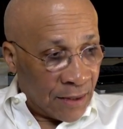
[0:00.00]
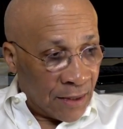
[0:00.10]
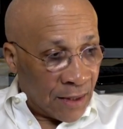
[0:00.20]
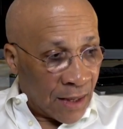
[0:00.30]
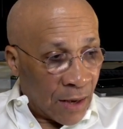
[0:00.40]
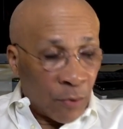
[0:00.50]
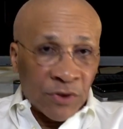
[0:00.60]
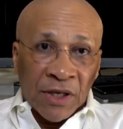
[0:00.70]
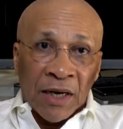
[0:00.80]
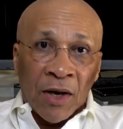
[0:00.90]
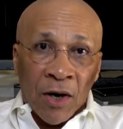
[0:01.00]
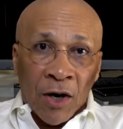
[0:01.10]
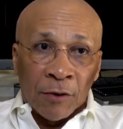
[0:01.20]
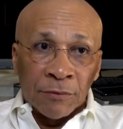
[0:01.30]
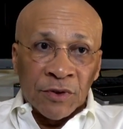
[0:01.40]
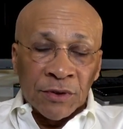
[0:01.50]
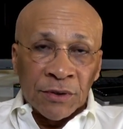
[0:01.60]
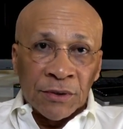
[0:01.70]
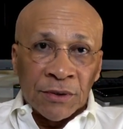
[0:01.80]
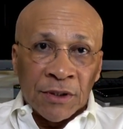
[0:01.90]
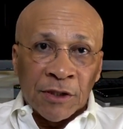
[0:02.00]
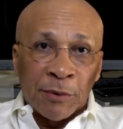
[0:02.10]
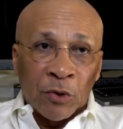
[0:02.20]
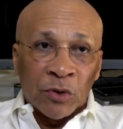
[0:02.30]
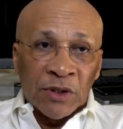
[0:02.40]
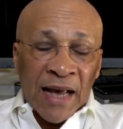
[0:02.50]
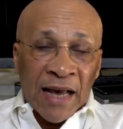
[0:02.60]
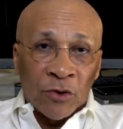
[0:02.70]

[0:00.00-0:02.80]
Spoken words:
I was alarmed is because I